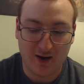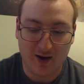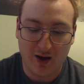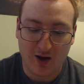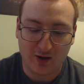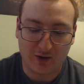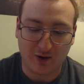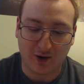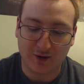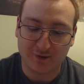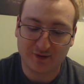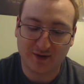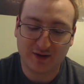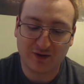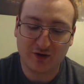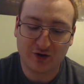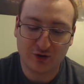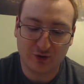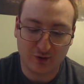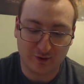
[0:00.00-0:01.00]
causing the
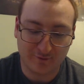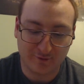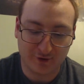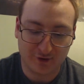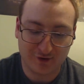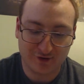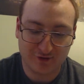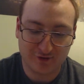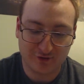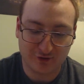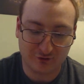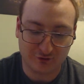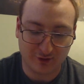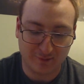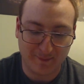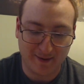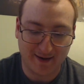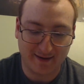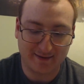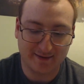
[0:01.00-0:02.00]
universe to
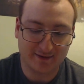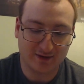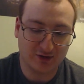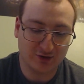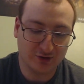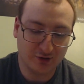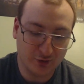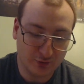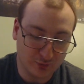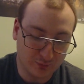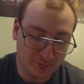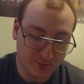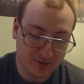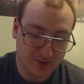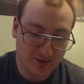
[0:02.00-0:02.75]
remain in a loop